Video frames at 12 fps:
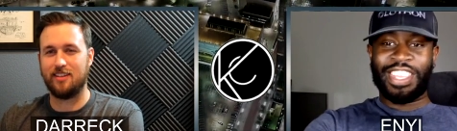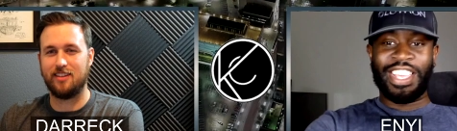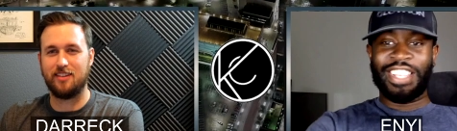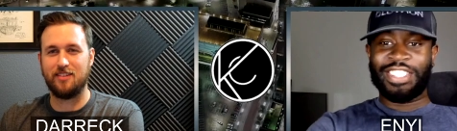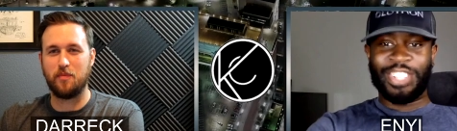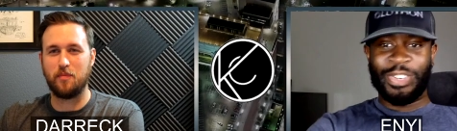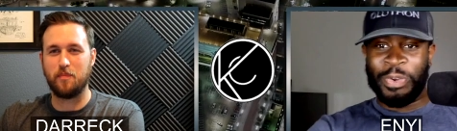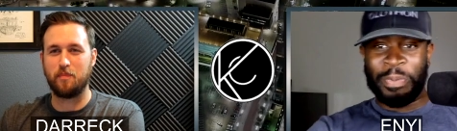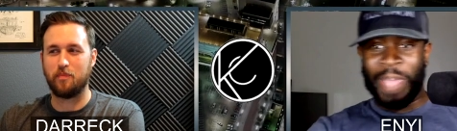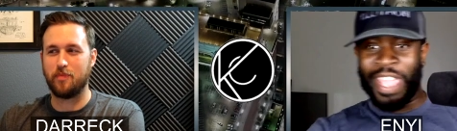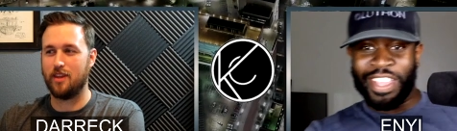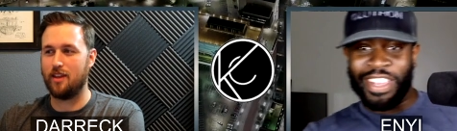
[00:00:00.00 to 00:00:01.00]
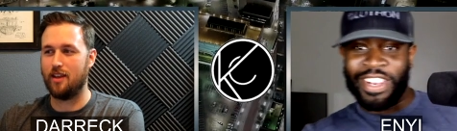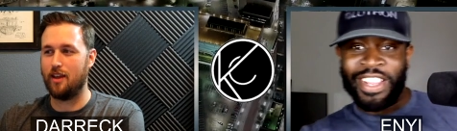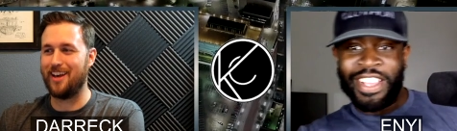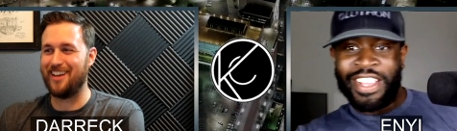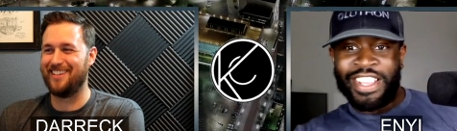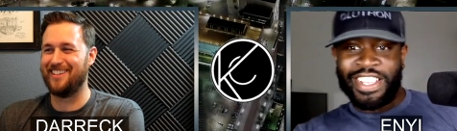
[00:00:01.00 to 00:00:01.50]
Speaker 1: Kings didn't even make it
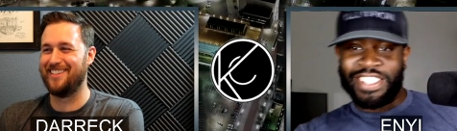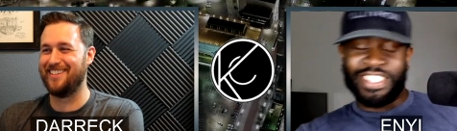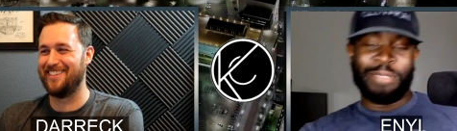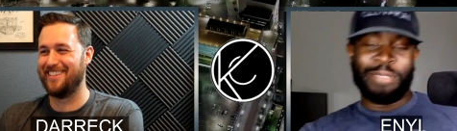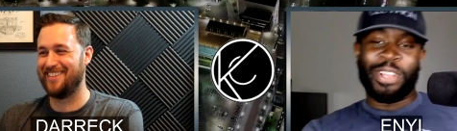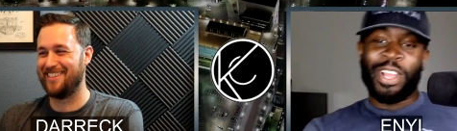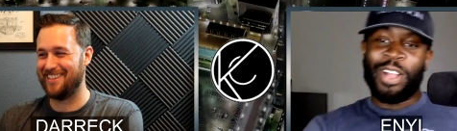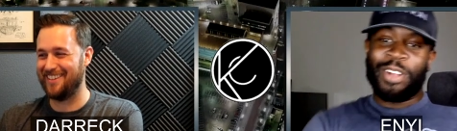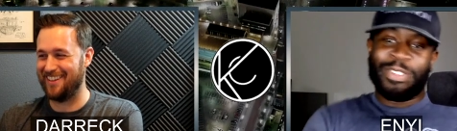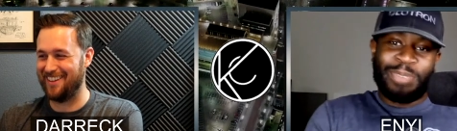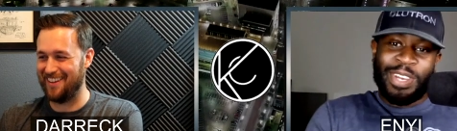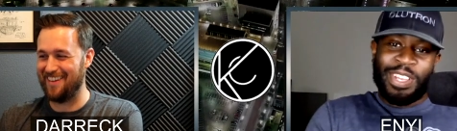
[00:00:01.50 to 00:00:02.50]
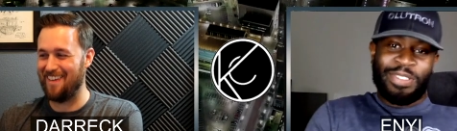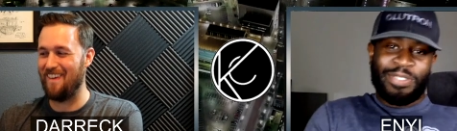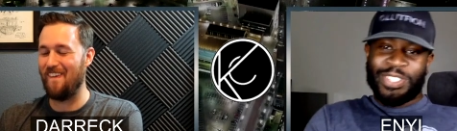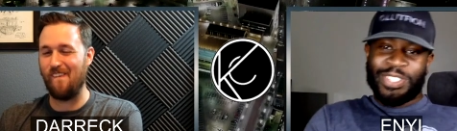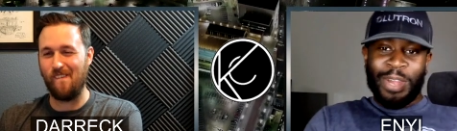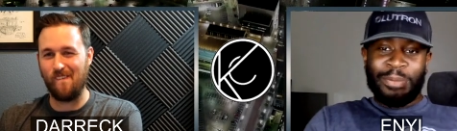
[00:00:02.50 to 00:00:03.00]
into the playoffs, but
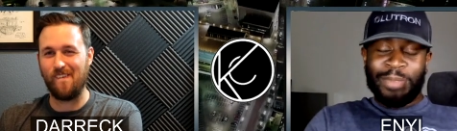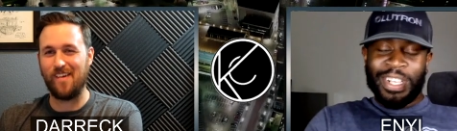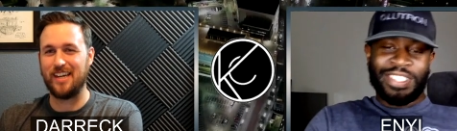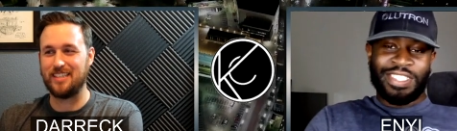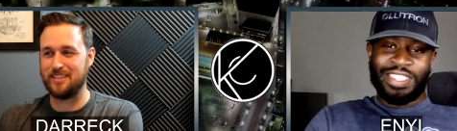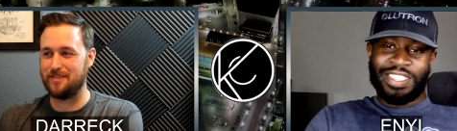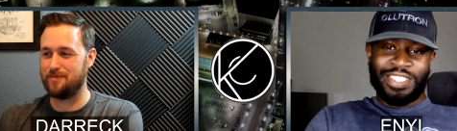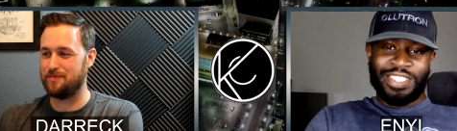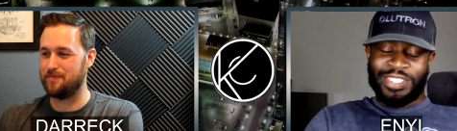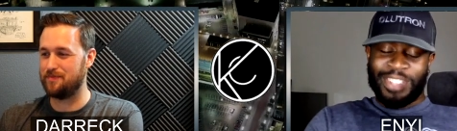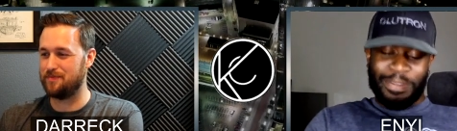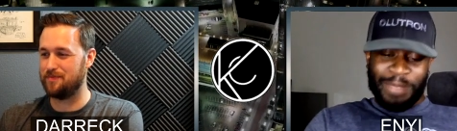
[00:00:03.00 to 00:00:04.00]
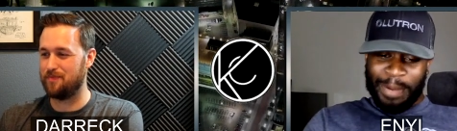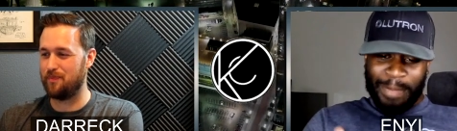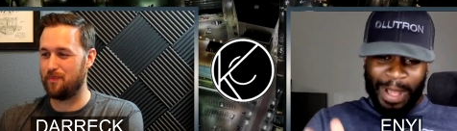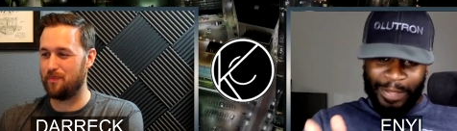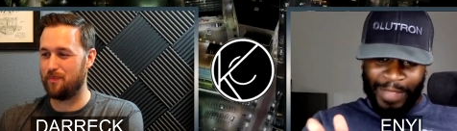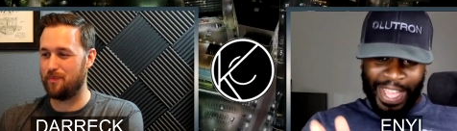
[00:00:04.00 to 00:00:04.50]
for some reason there's something
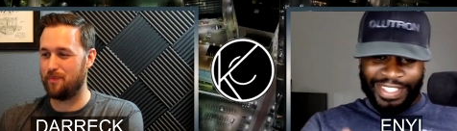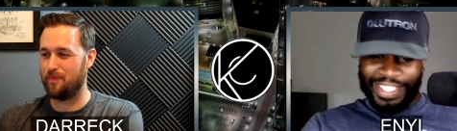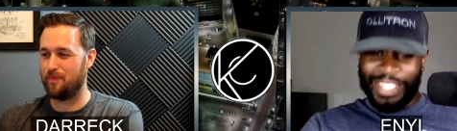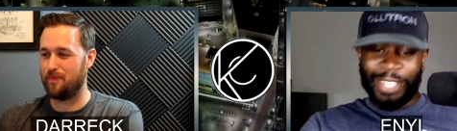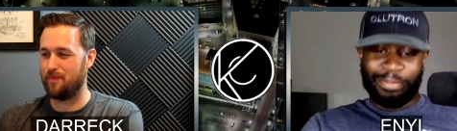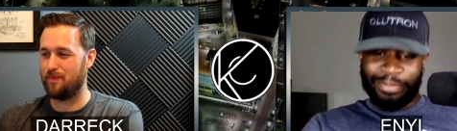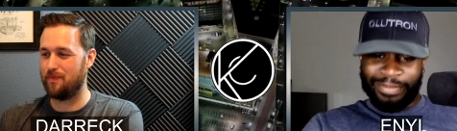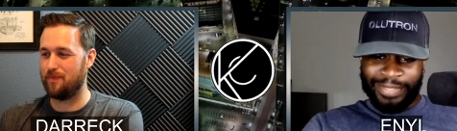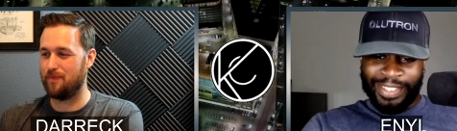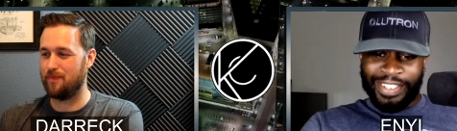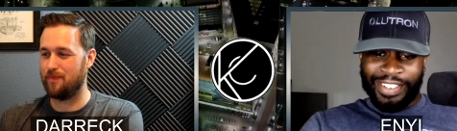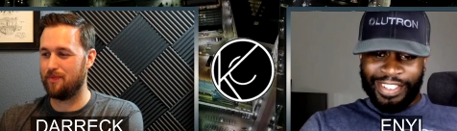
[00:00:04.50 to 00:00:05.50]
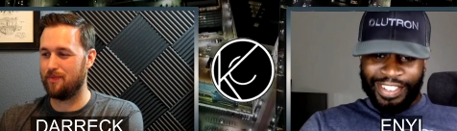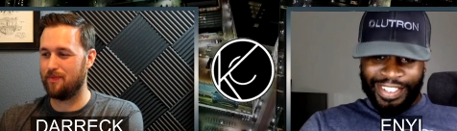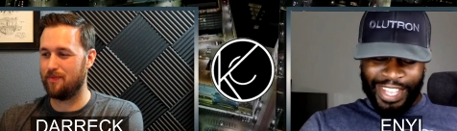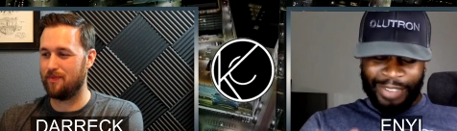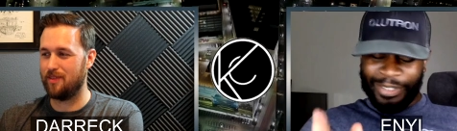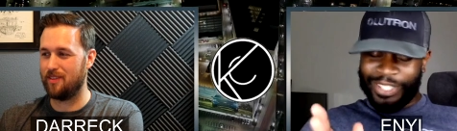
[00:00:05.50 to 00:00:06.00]
about that team
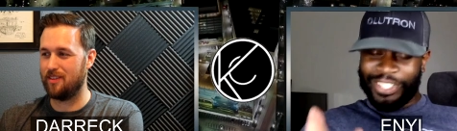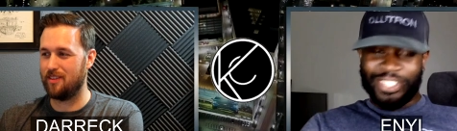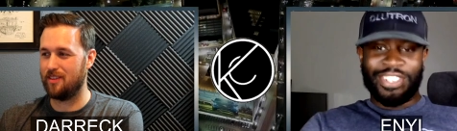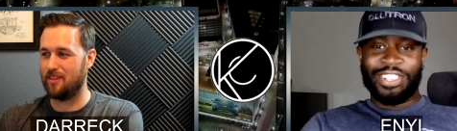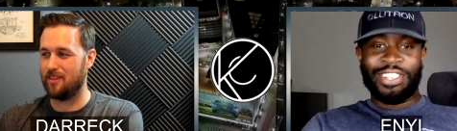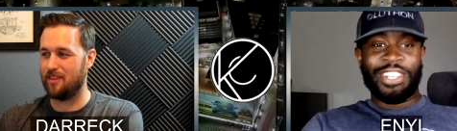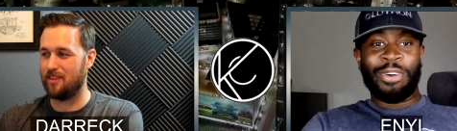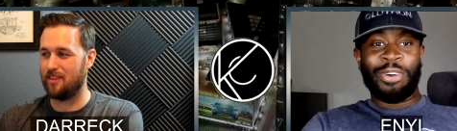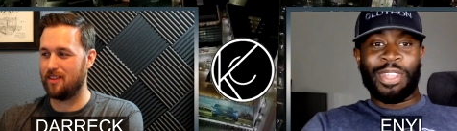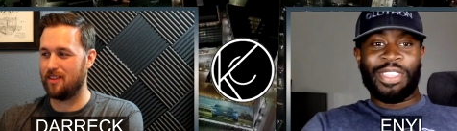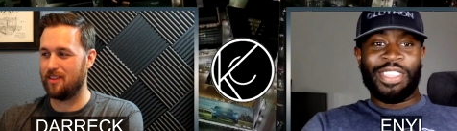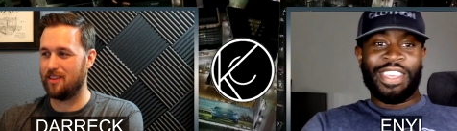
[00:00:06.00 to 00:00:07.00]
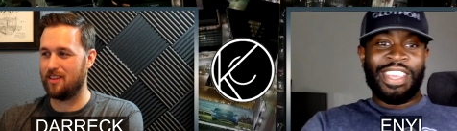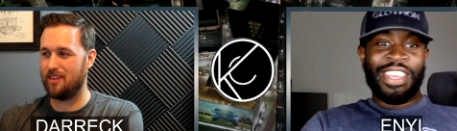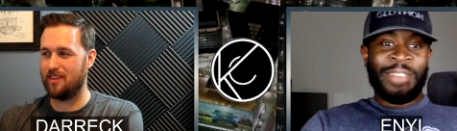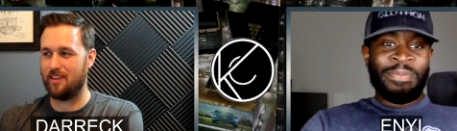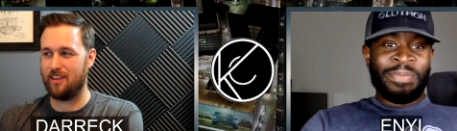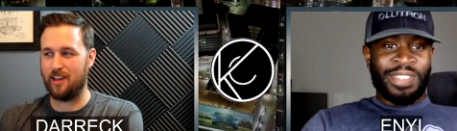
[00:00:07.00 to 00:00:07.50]
that we
Speaker 2: just couldn't deal with.
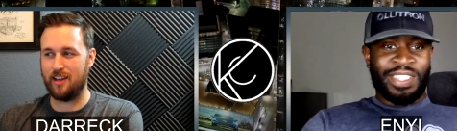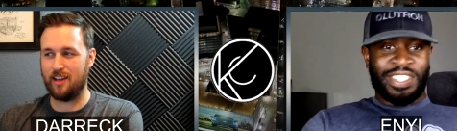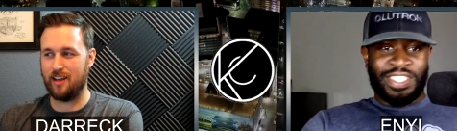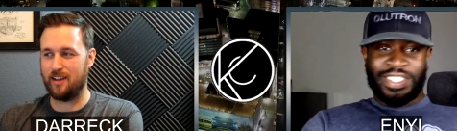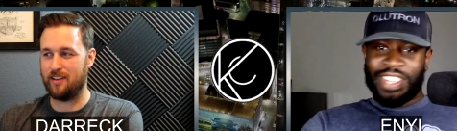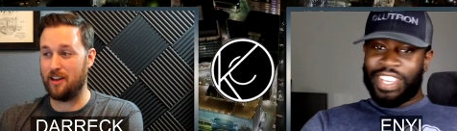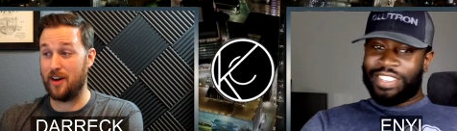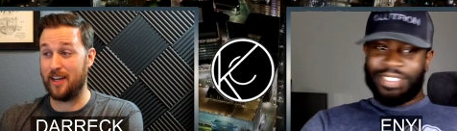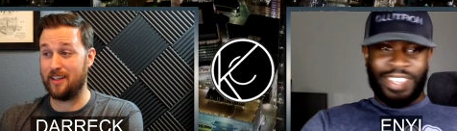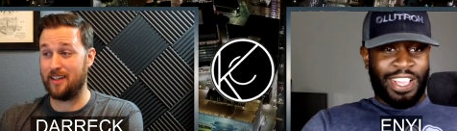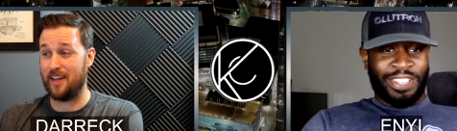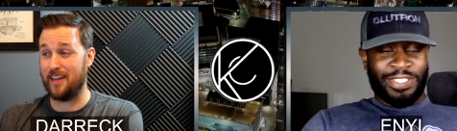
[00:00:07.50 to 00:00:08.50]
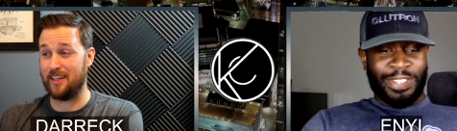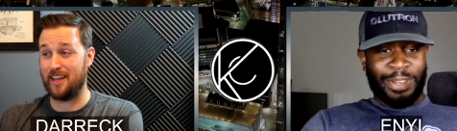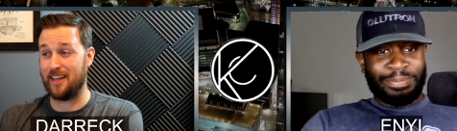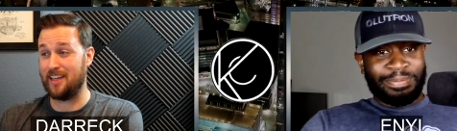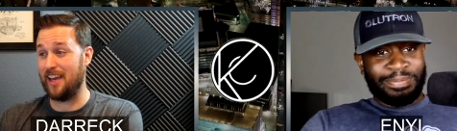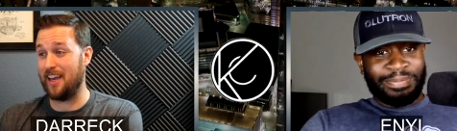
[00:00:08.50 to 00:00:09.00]
Yeah, no, I, I, I
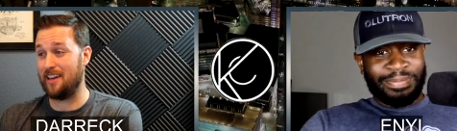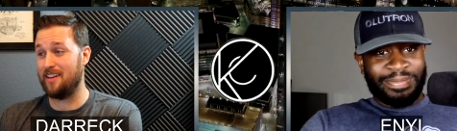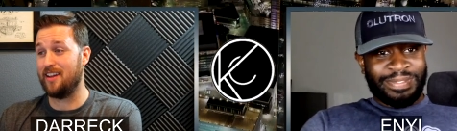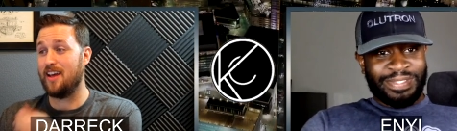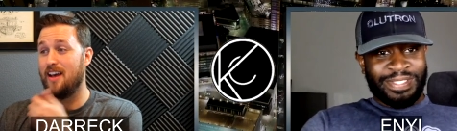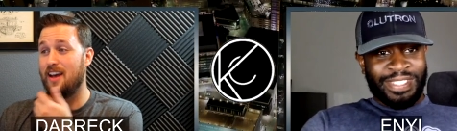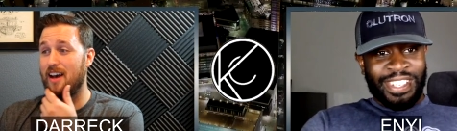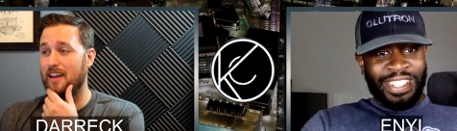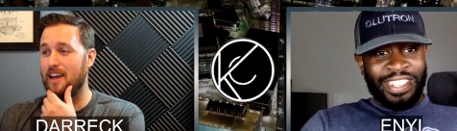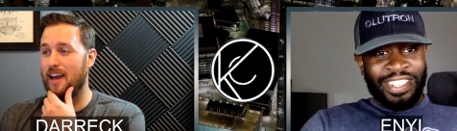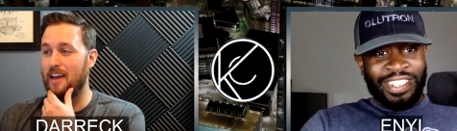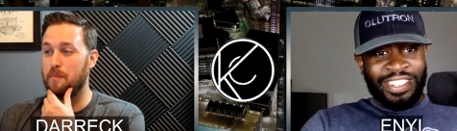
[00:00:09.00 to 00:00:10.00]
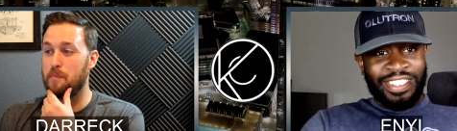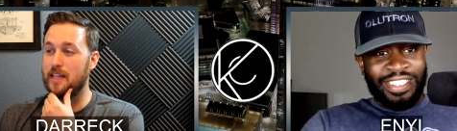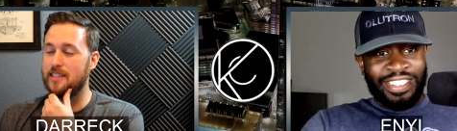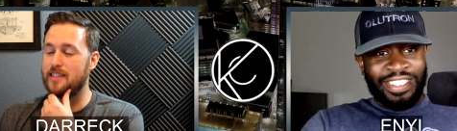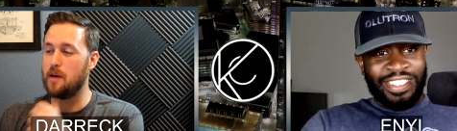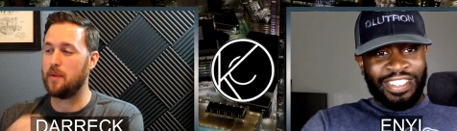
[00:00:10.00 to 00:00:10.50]
can't. I, I, by the
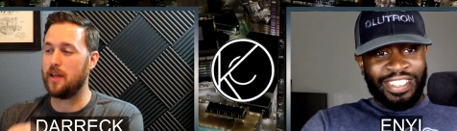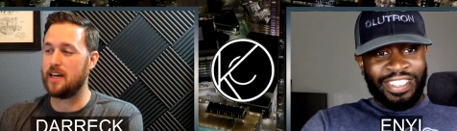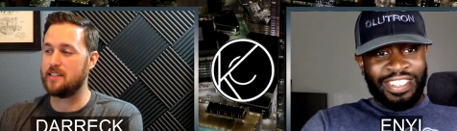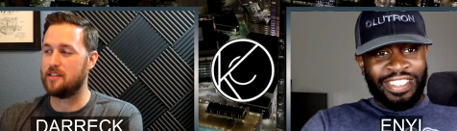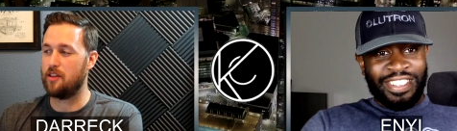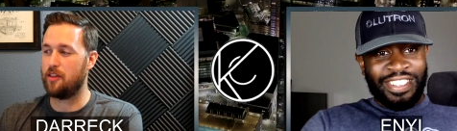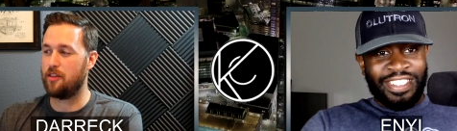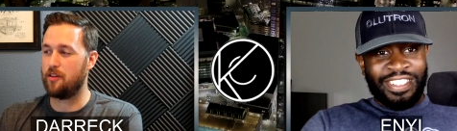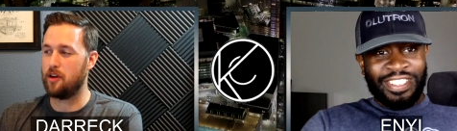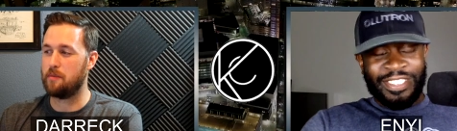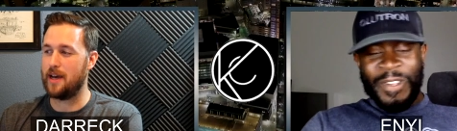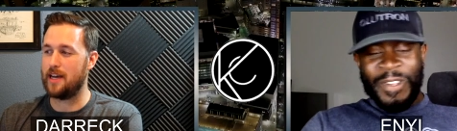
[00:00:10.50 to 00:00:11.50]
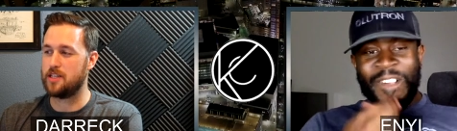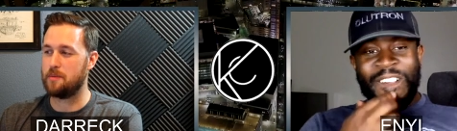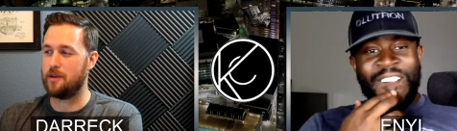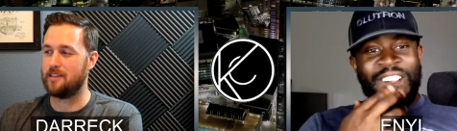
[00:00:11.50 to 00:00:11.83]
time it got to the third matchup, I was